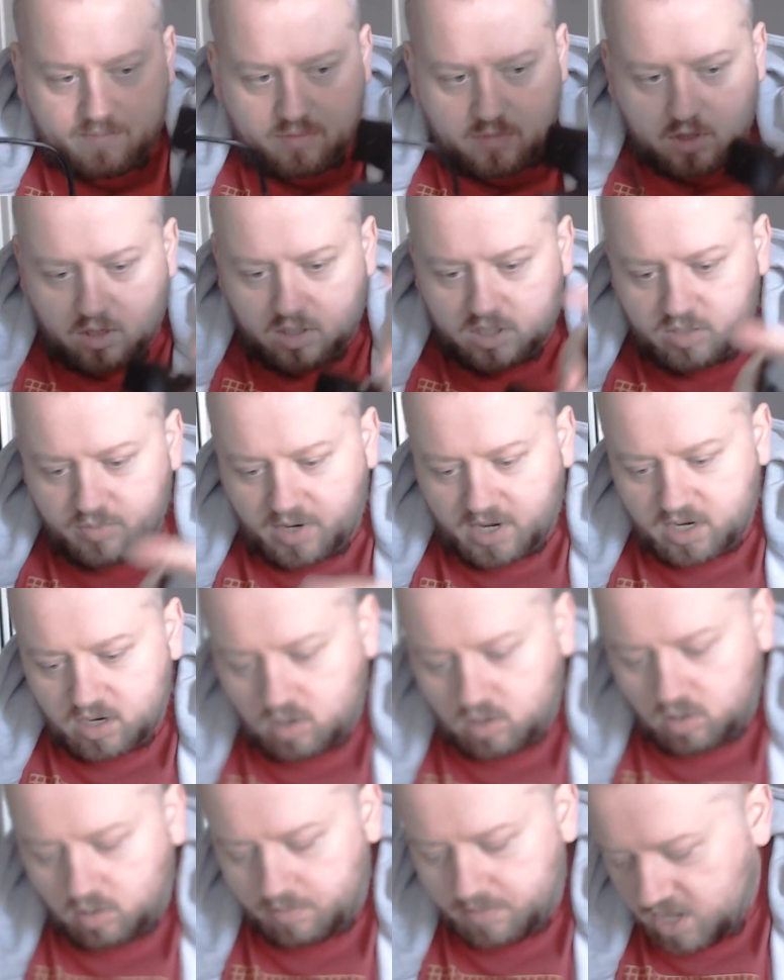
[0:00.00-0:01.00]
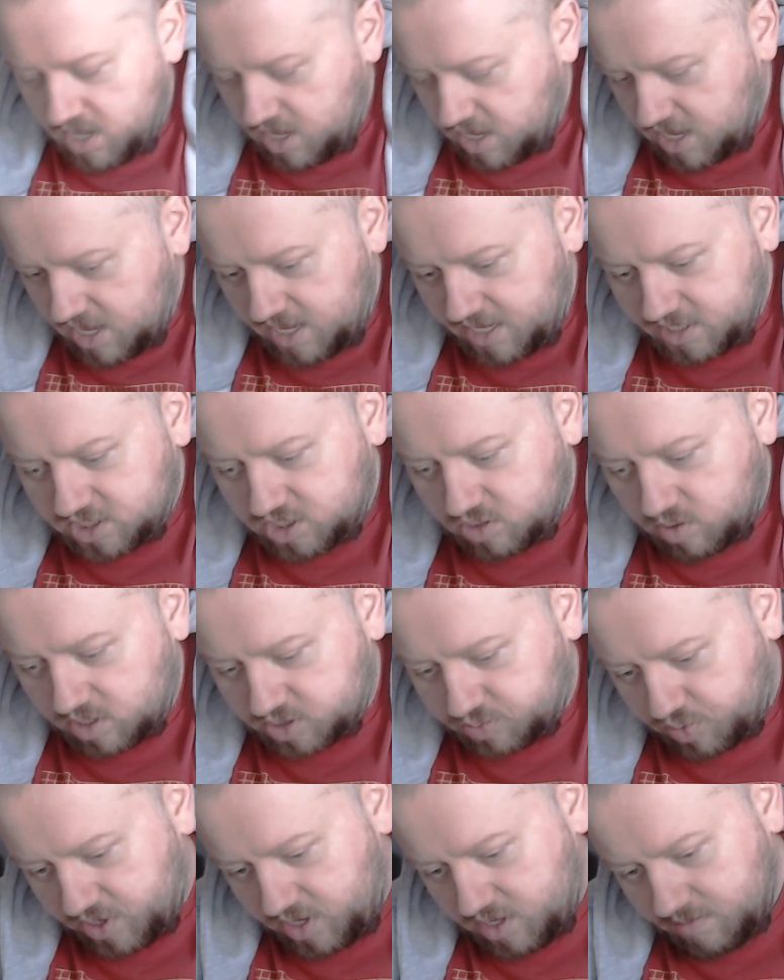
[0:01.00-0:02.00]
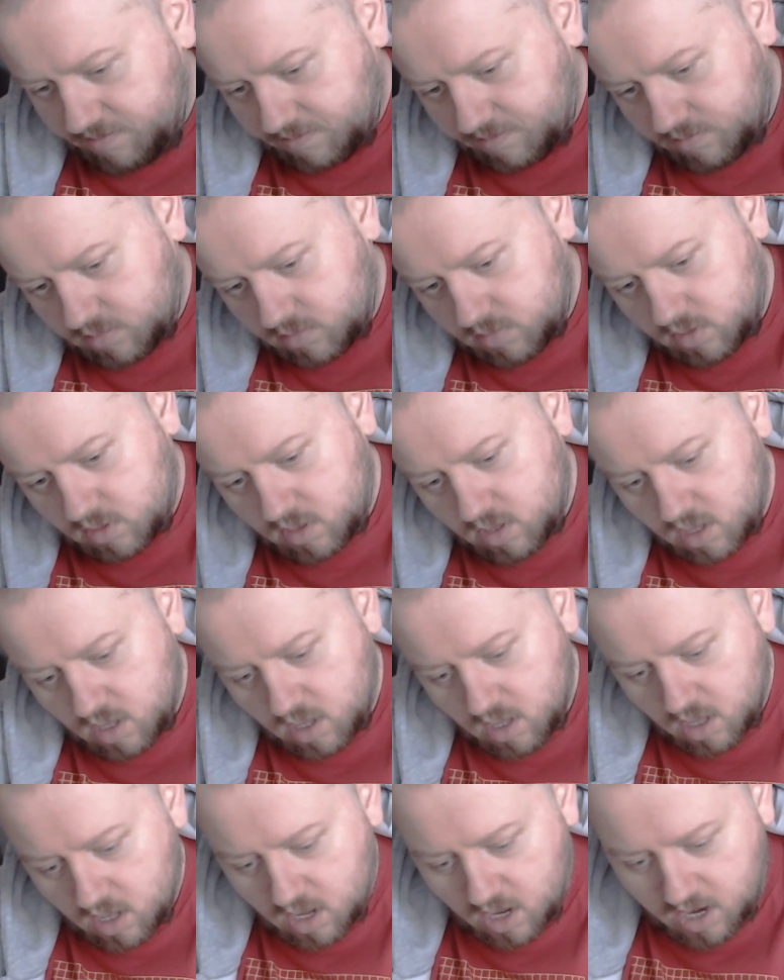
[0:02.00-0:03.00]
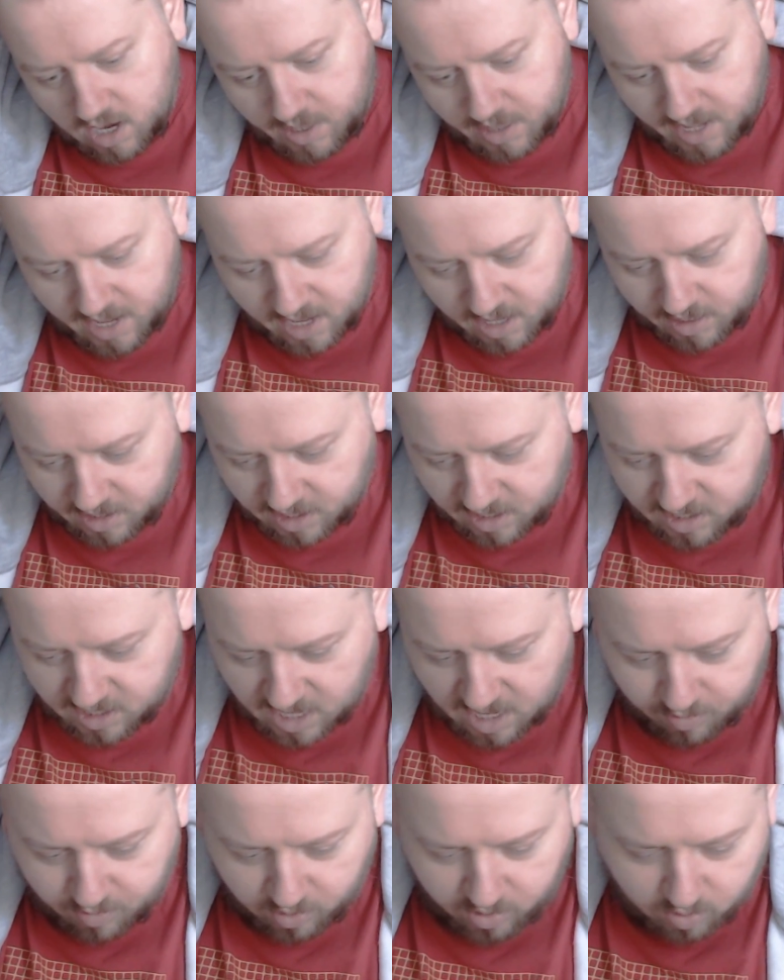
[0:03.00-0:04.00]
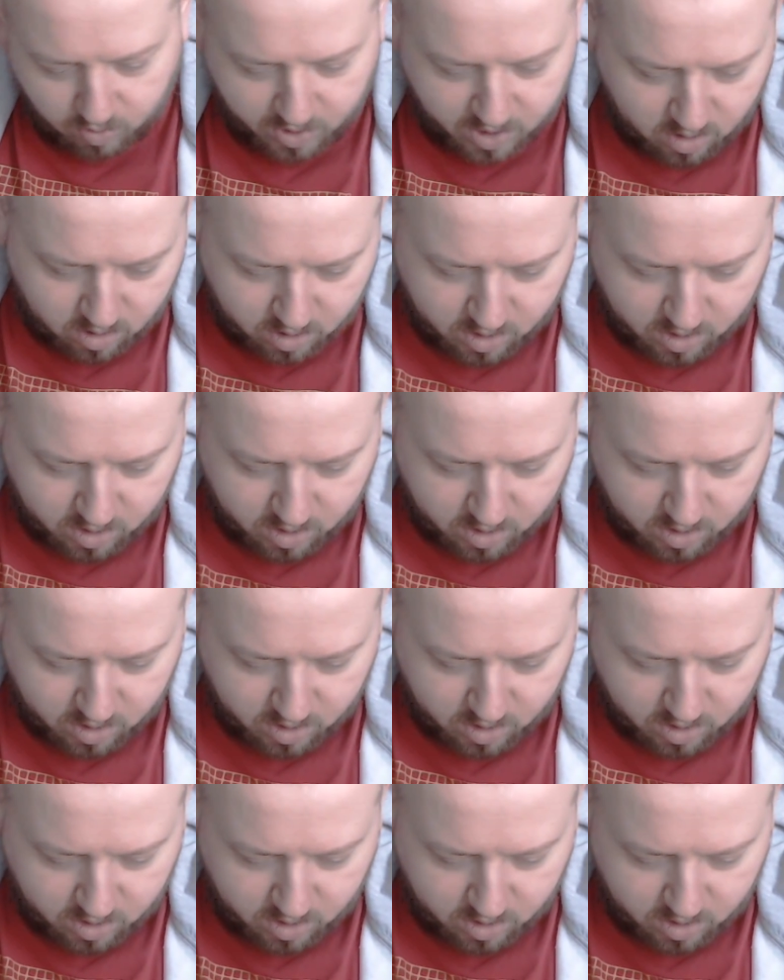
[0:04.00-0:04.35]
Not too bad at all. It is USB. And then the cable that we're not